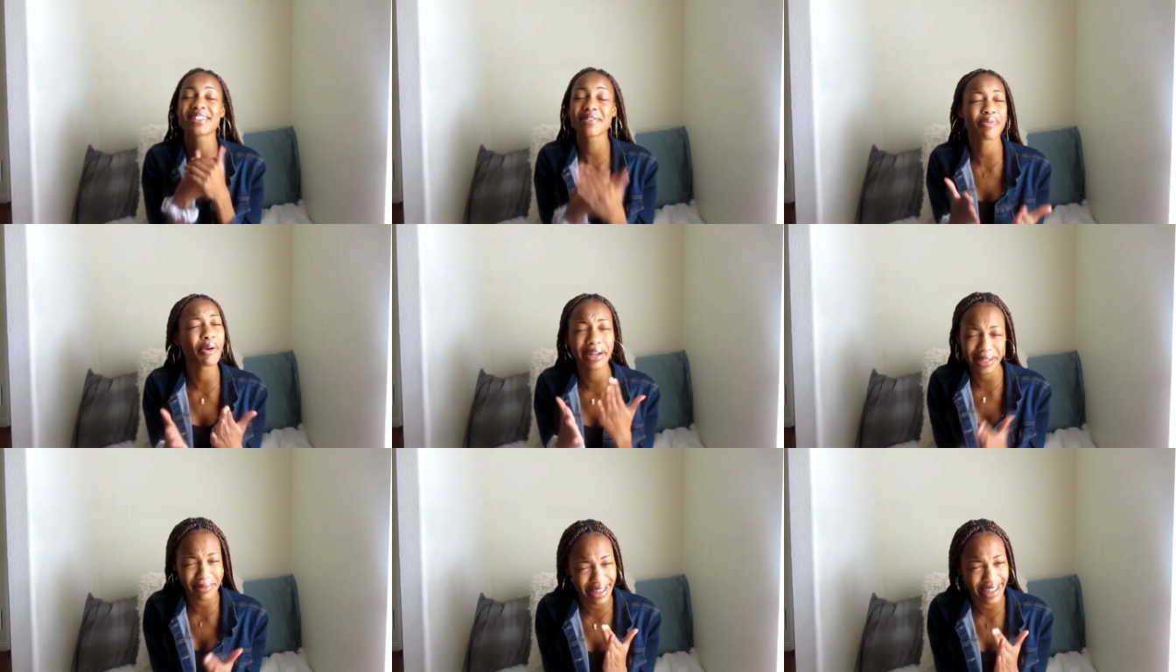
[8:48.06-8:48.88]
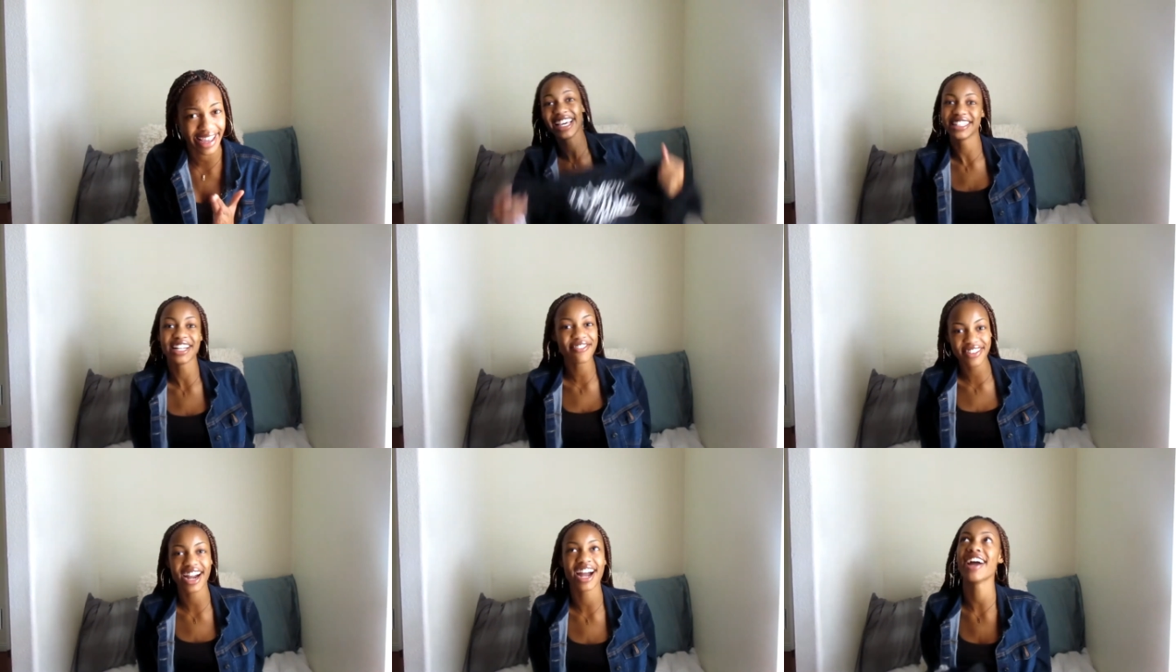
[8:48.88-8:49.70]
supporting me. I love
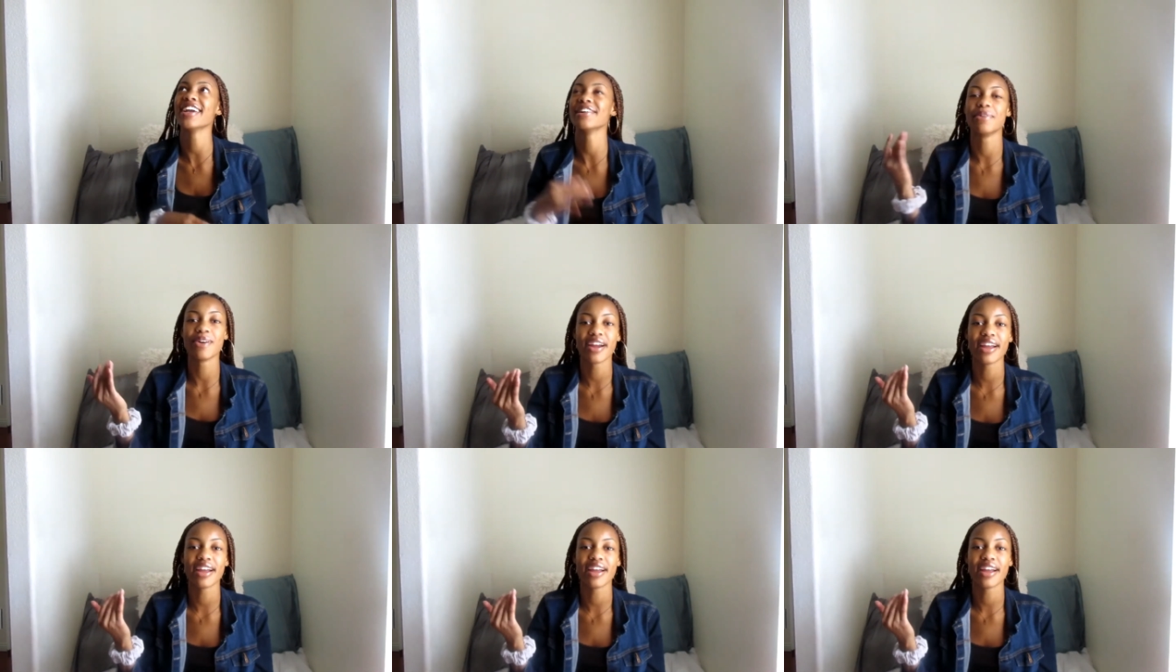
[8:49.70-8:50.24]
it. I already wore